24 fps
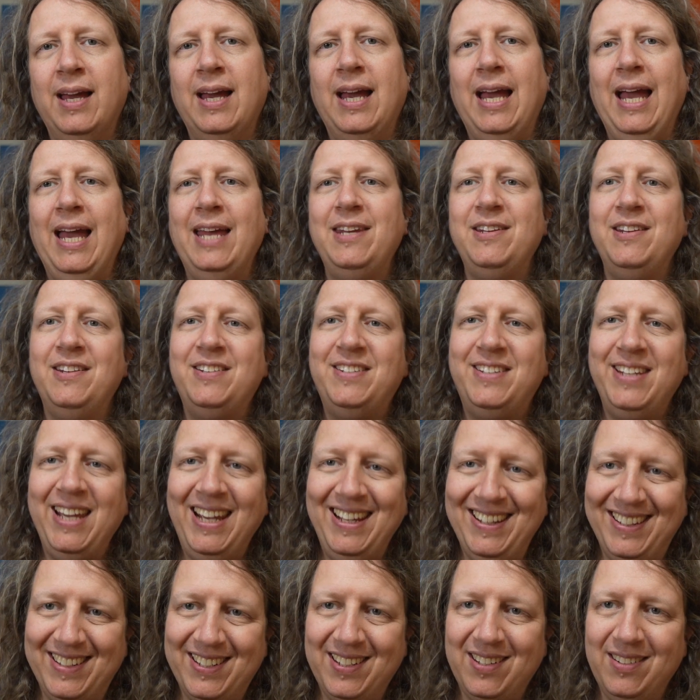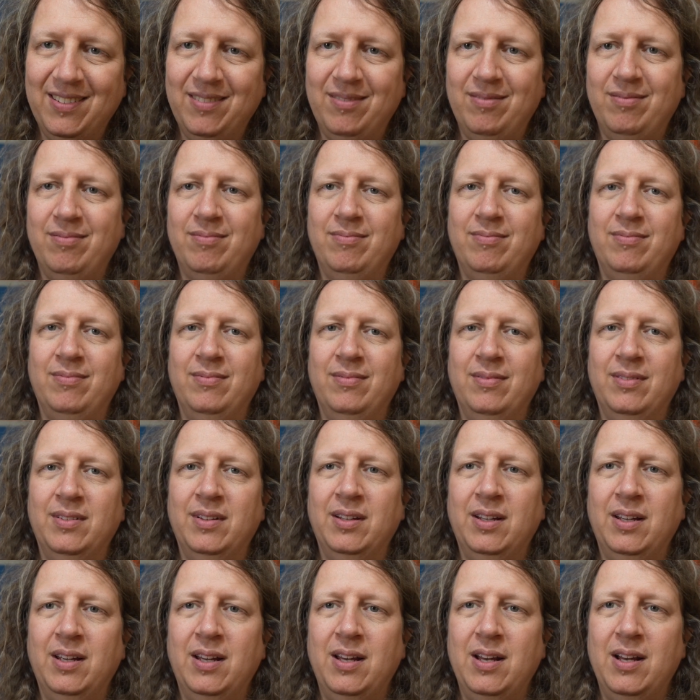and a date.
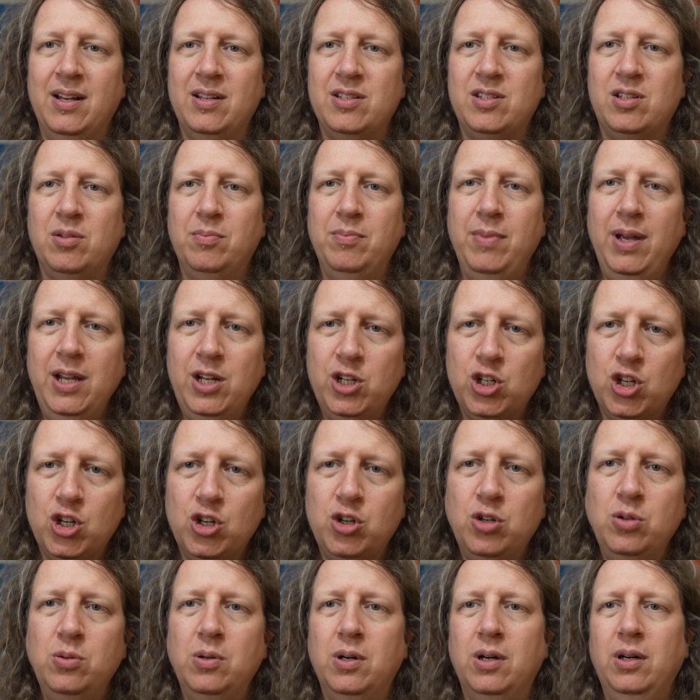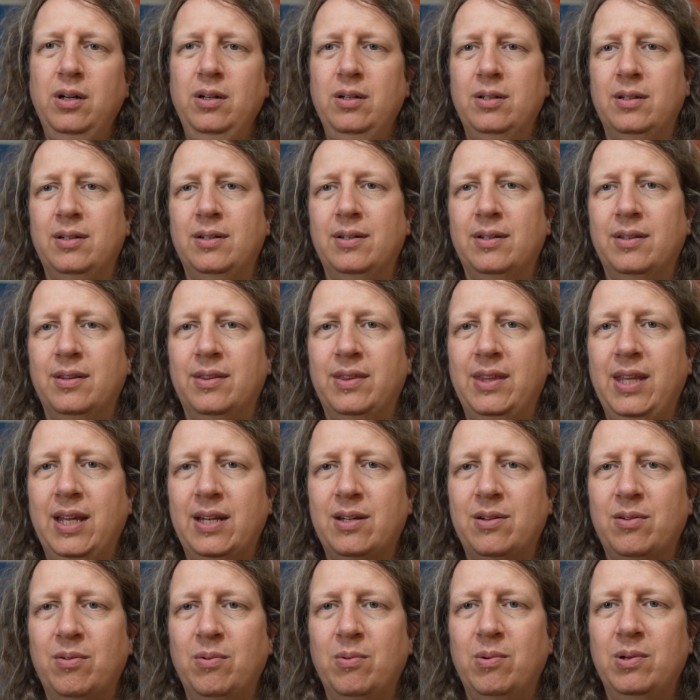So make sure
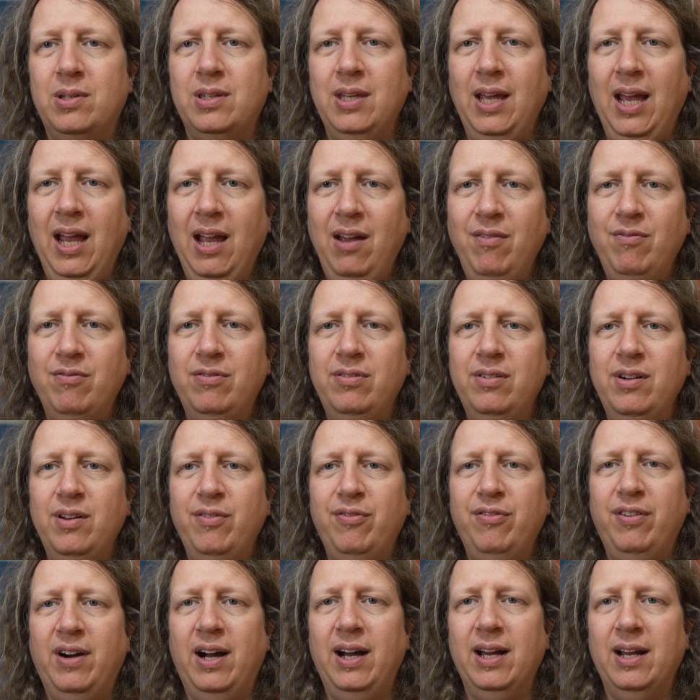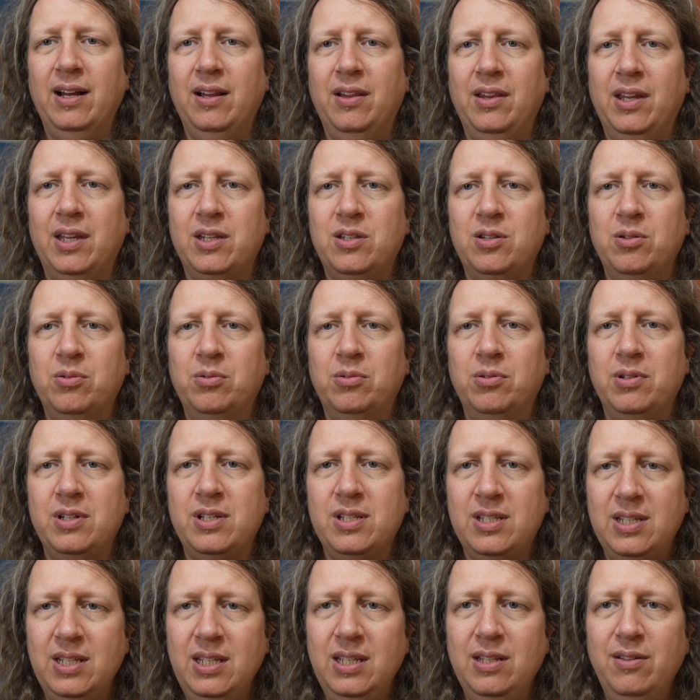that with every file that you
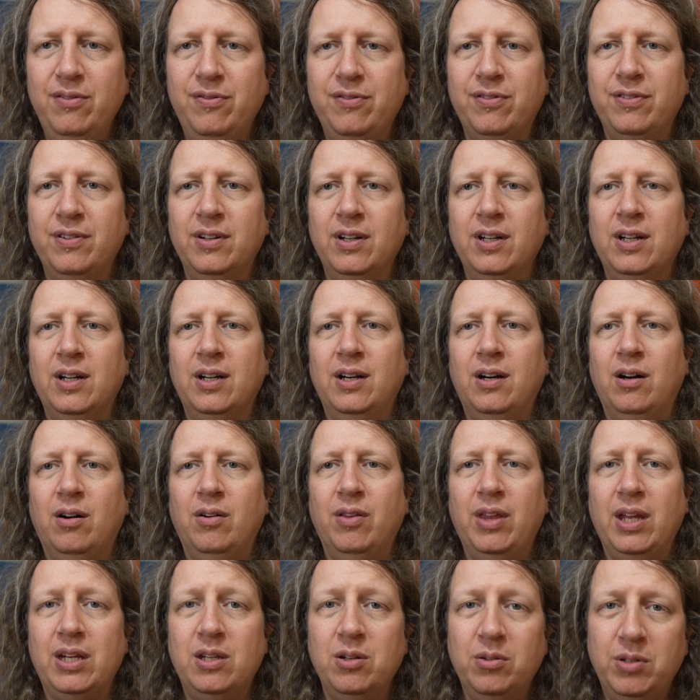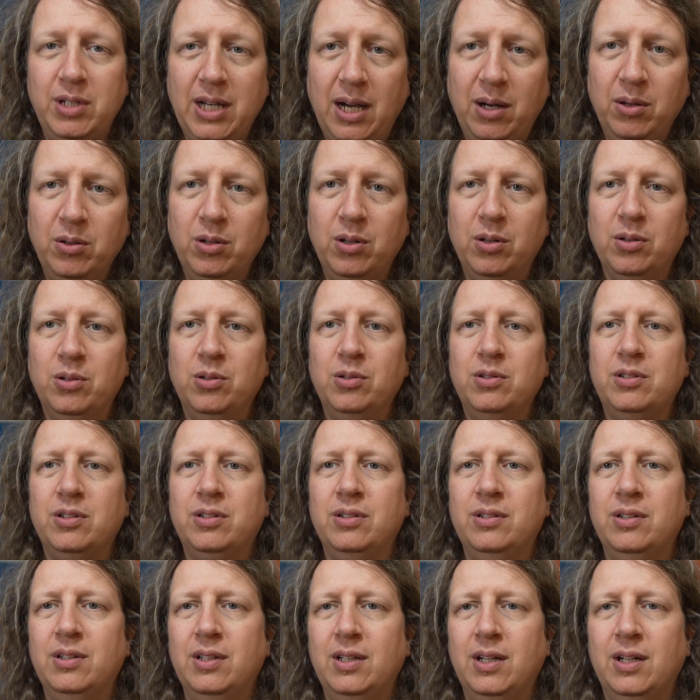receive or that you download
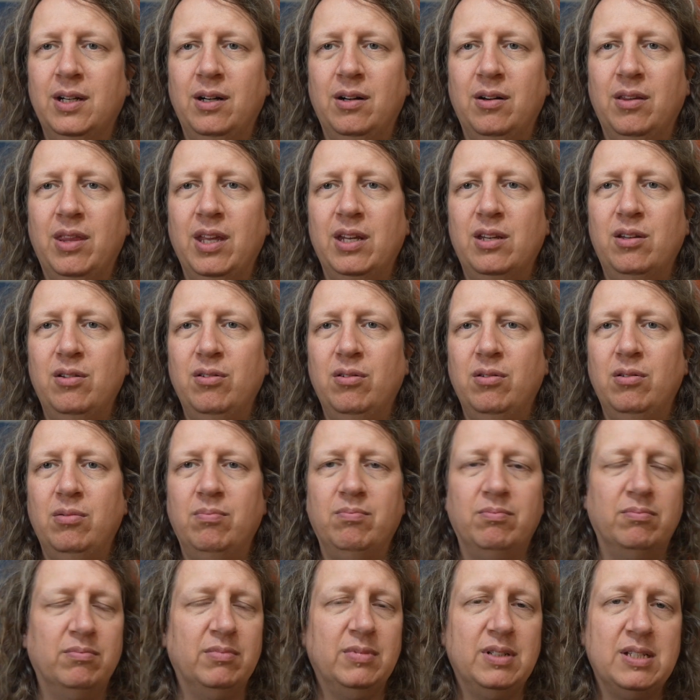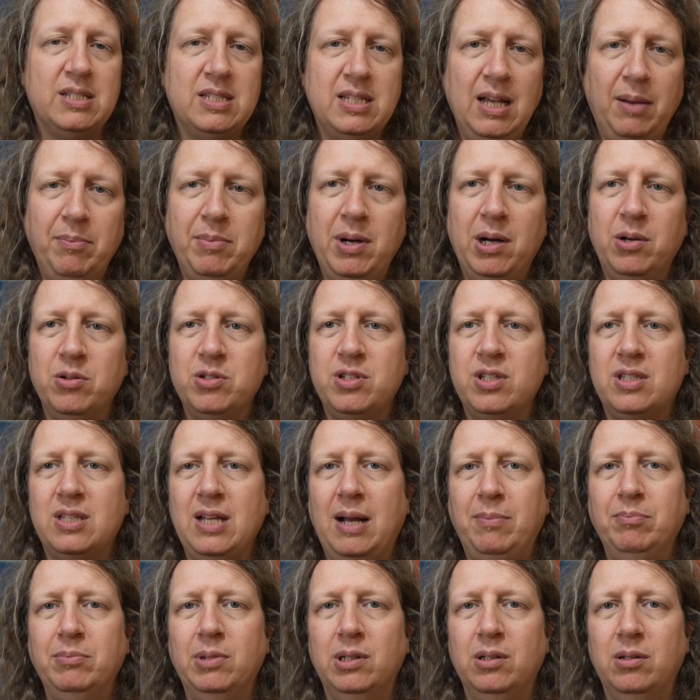or that you somehow
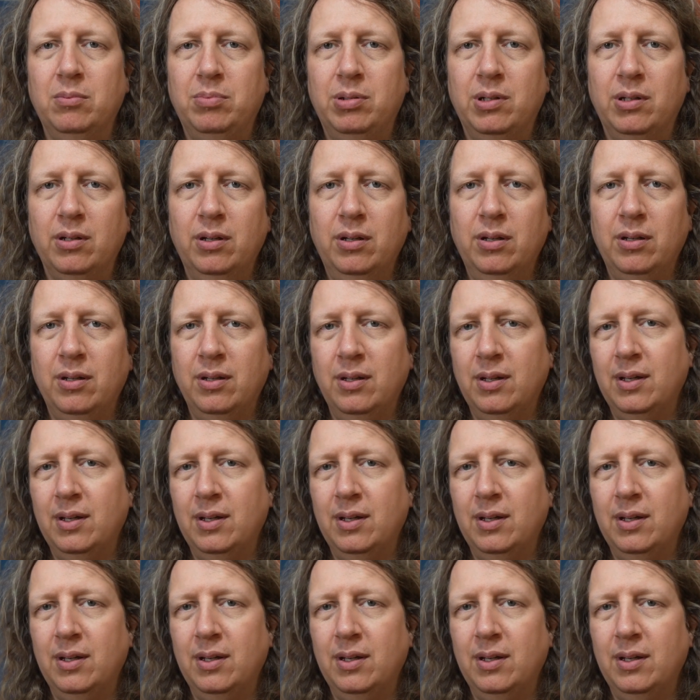stumble upon,